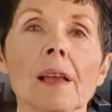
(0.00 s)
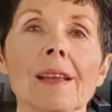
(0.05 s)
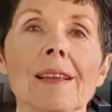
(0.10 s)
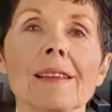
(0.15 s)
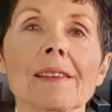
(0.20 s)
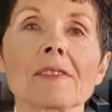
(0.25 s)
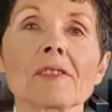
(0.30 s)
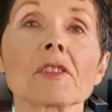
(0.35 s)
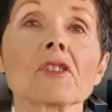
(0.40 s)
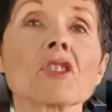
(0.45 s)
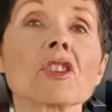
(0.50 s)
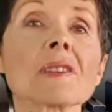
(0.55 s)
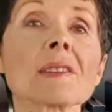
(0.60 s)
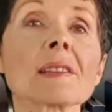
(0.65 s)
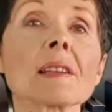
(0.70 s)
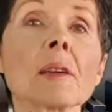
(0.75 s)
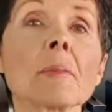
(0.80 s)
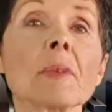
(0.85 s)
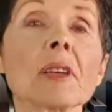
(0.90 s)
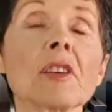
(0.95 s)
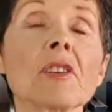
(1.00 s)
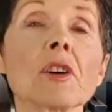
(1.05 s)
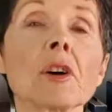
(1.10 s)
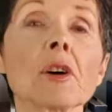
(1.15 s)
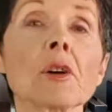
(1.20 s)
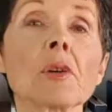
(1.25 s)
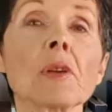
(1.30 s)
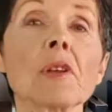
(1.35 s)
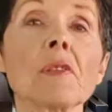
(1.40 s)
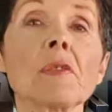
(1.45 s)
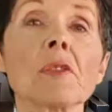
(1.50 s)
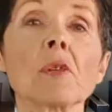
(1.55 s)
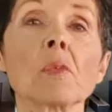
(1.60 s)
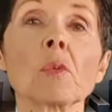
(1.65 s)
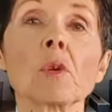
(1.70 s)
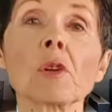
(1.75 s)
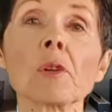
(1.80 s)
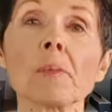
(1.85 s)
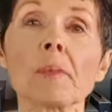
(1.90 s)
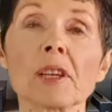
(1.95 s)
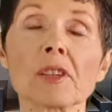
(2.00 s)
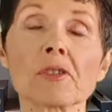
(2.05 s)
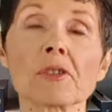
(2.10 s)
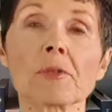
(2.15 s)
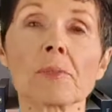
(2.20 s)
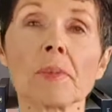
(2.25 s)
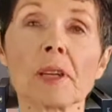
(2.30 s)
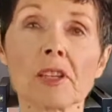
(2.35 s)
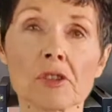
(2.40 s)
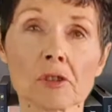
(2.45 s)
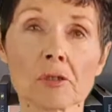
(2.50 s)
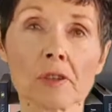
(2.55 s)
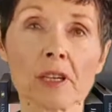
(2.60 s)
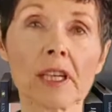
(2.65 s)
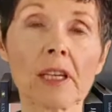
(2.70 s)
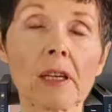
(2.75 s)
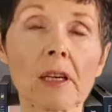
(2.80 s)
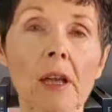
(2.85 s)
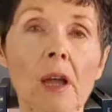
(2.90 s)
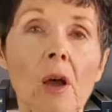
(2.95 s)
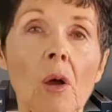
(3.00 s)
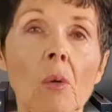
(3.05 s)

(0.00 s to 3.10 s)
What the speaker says: So just let me know if you want mentoring